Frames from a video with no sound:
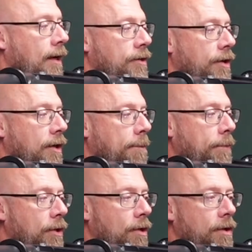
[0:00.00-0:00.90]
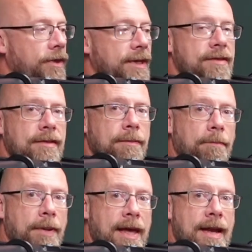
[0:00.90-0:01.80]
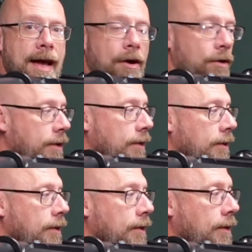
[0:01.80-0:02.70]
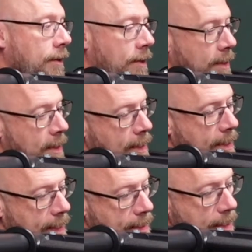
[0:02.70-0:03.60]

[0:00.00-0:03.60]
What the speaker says: You're going to pull this pin out, and